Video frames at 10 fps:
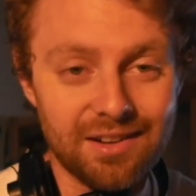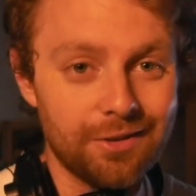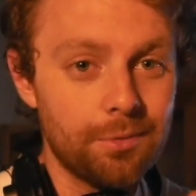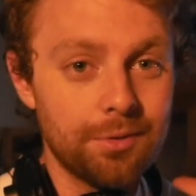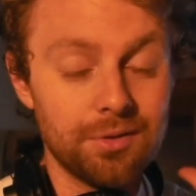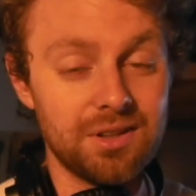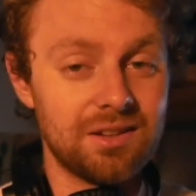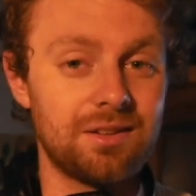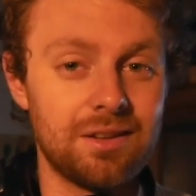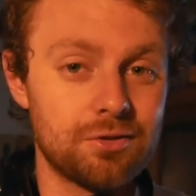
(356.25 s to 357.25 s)
I hope you
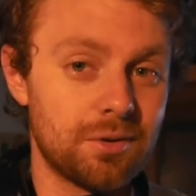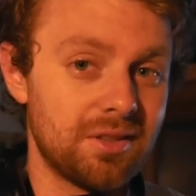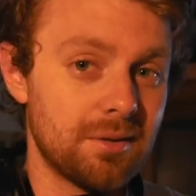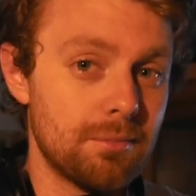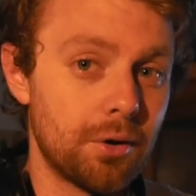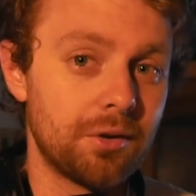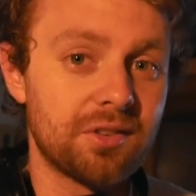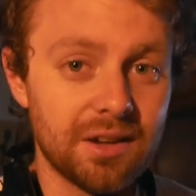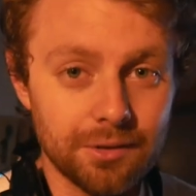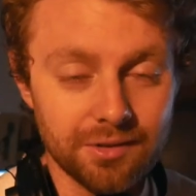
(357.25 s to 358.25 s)
really enjoyed the
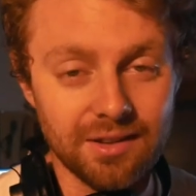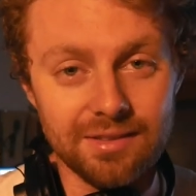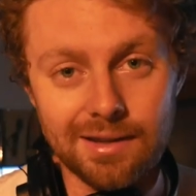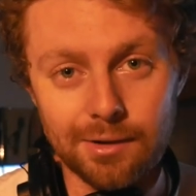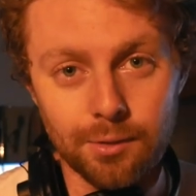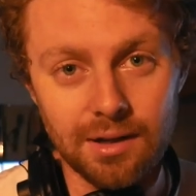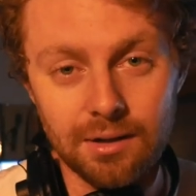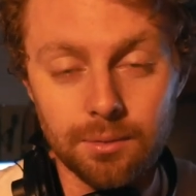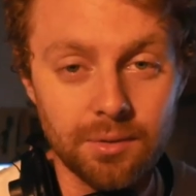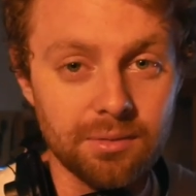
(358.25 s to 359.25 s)
motorcycle scene that I
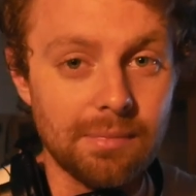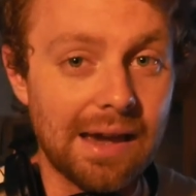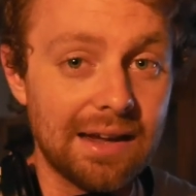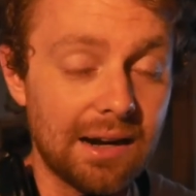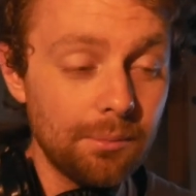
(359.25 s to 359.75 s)
created with Matt.